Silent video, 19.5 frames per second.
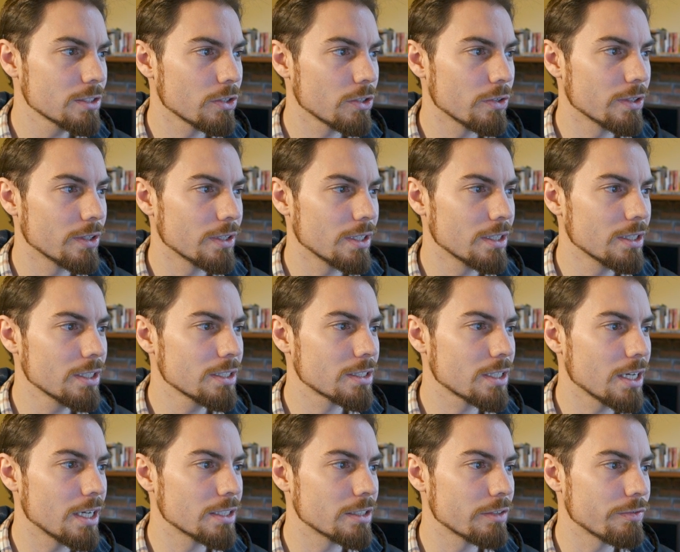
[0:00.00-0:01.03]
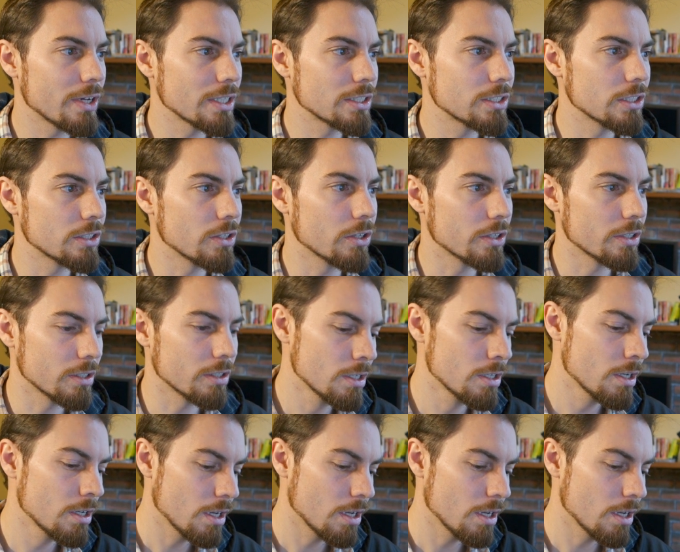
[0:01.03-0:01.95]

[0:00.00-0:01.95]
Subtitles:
So in this case, I've actually got a